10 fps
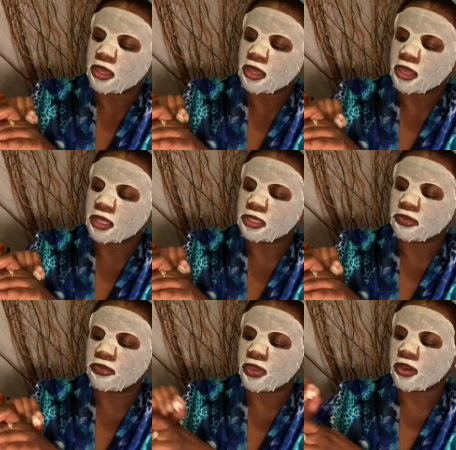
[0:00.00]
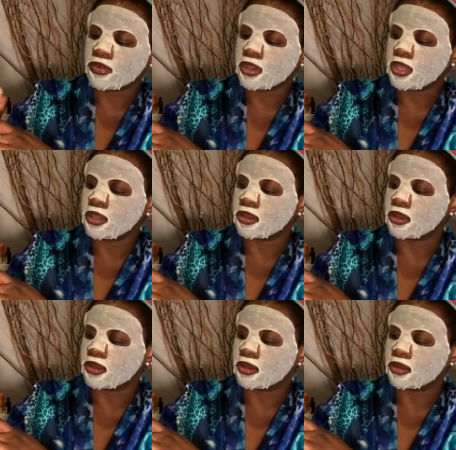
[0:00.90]
it's very
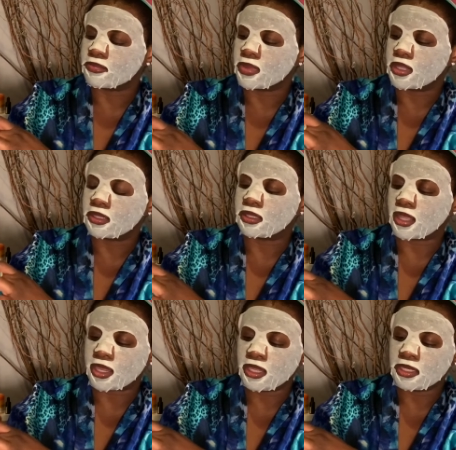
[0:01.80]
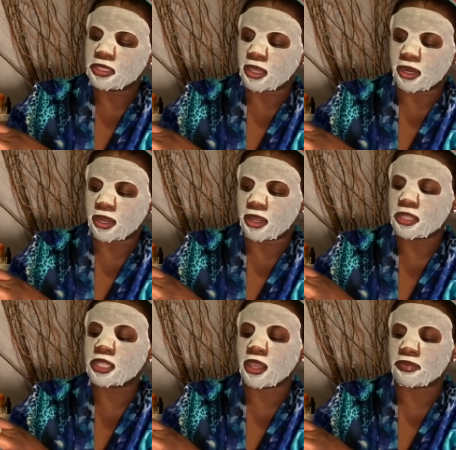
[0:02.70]
light, and I
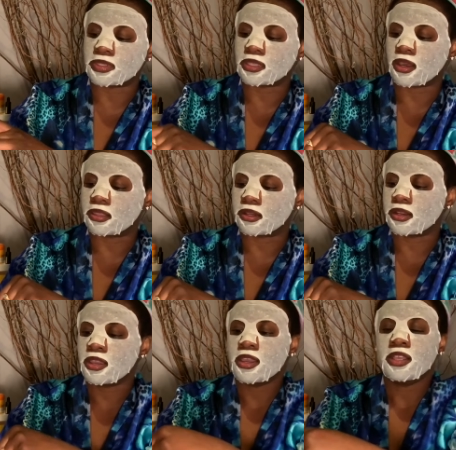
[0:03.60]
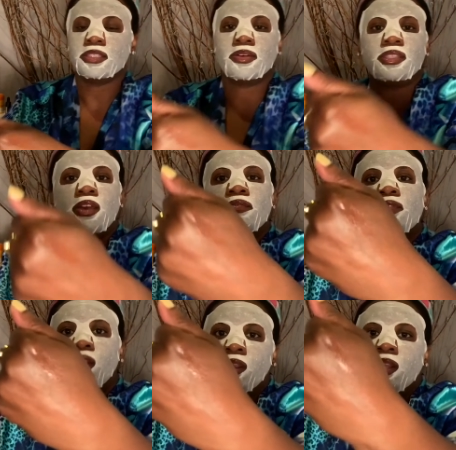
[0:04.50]
actually have this color. So it's a
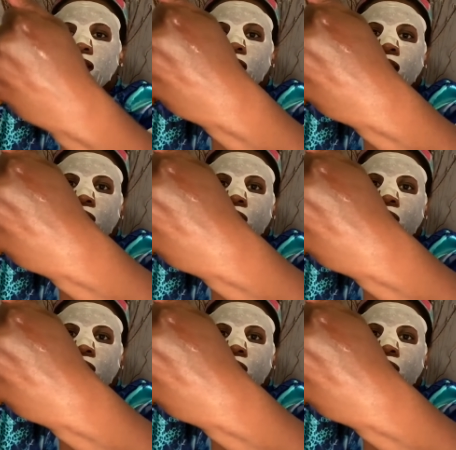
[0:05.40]
very light